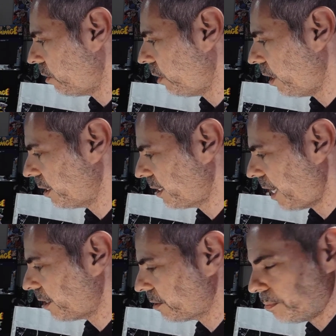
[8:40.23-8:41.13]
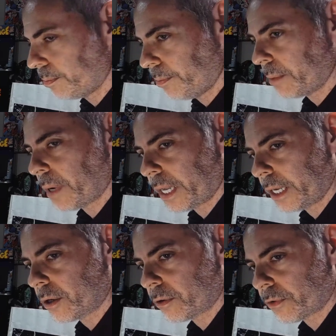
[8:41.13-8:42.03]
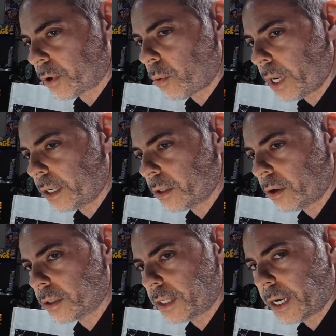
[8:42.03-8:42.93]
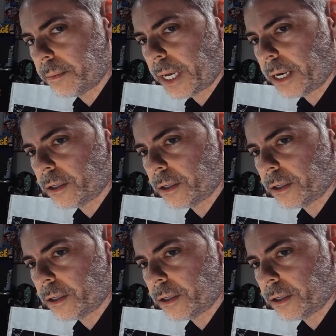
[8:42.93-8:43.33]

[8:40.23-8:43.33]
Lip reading: Sal's been my inker for quite a long time now.